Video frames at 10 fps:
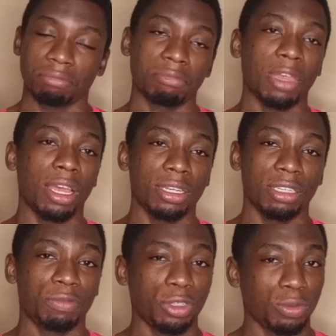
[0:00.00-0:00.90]
And
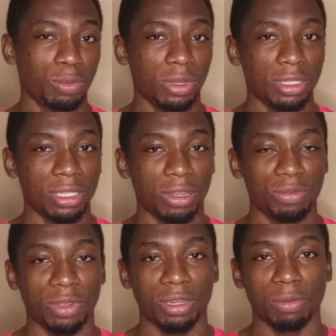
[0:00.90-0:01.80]
if it works out
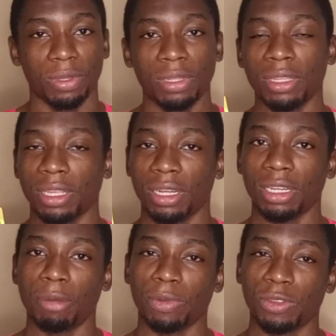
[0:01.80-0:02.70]
very well, then
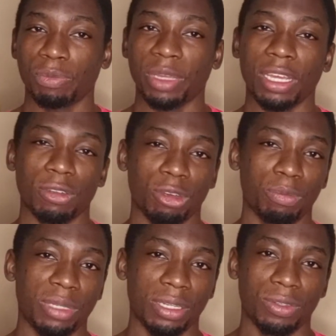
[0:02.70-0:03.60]
I'm going to make an
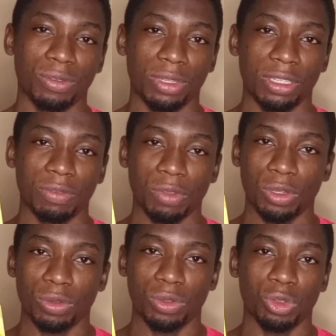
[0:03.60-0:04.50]
update to this
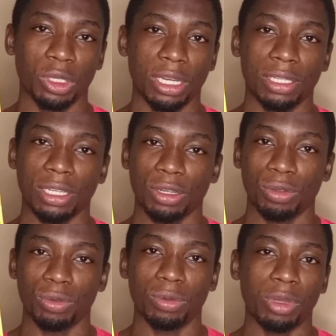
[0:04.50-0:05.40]
video so you guys can
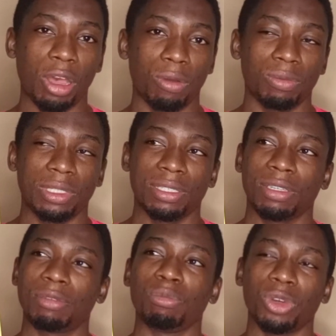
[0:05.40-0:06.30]
know how
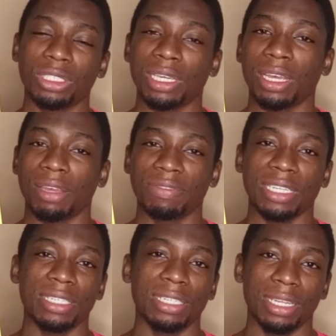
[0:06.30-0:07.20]
much I have
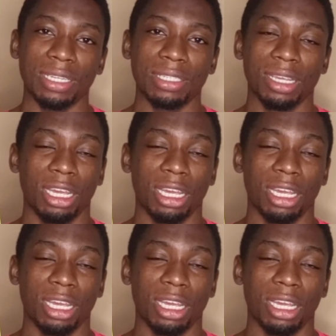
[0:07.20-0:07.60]
tested it.